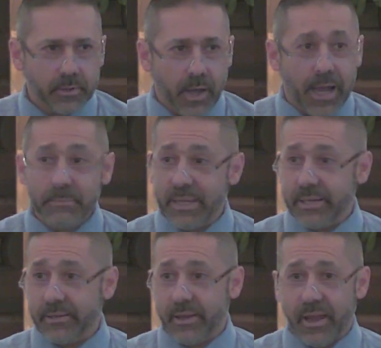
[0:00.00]
I
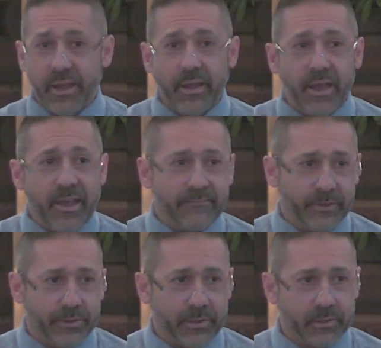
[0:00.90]
mean
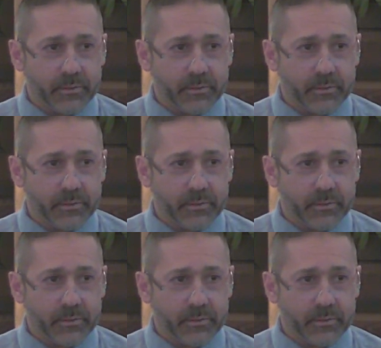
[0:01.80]
everything.